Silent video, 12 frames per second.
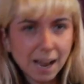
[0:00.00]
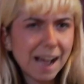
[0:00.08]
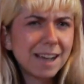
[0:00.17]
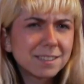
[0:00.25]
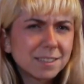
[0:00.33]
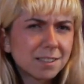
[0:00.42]

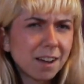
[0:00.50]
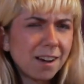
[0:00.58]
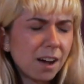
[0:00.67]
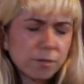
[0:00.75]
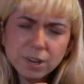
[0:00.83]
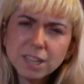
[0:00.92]
and
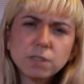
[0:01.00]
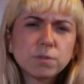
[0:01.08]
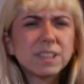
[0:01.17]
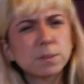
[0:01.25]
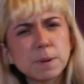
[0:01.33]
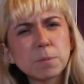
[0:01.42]
I realised
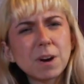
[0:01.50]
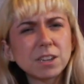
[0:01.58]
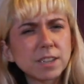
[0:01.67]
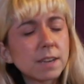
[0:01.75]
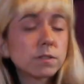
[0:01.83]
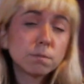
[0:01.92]
Village People
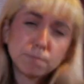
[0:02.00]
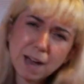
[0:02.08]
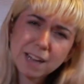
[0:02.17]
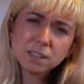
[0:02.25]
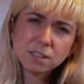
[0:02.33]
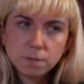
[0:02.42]
actually have some
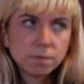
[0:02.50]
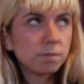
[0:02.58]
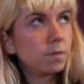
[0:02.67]
bangers.